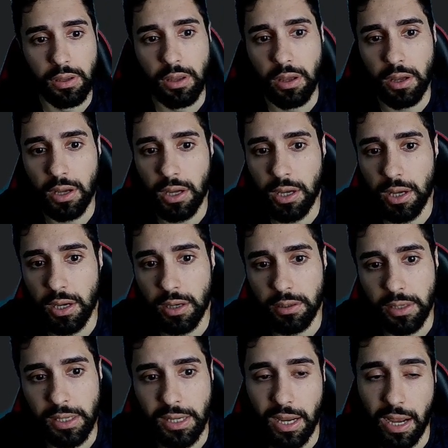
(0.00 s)

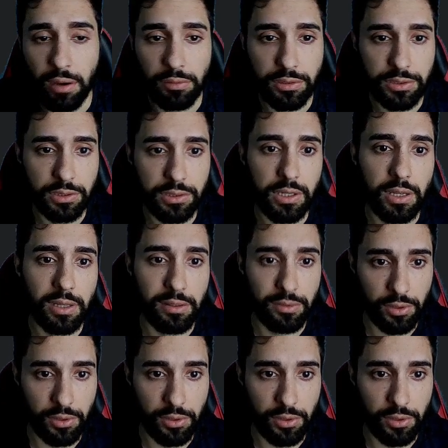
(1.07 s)
encountered in the